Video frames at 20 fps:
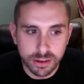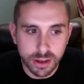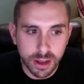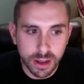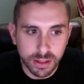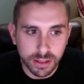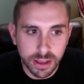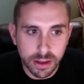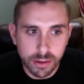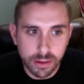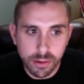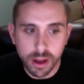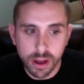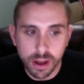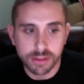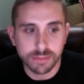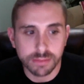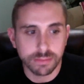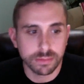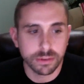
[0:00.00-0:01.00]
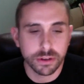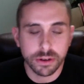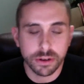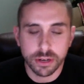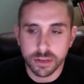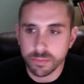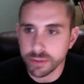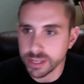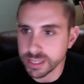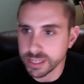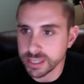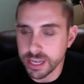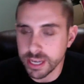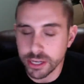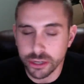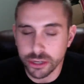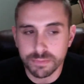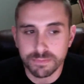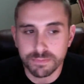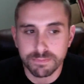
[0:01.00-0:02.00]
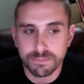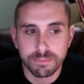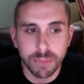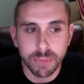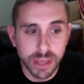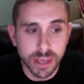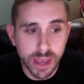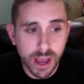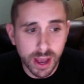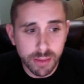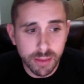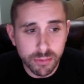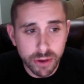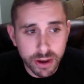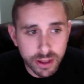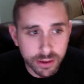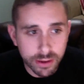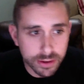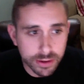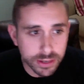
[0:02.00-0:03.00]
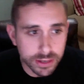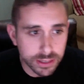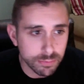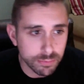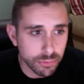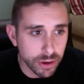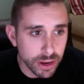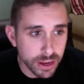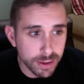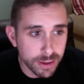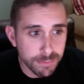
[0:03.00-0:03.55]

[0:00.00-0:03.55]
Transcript: later on during the presentation. But yeah, I'm ready, Chris. Bring it.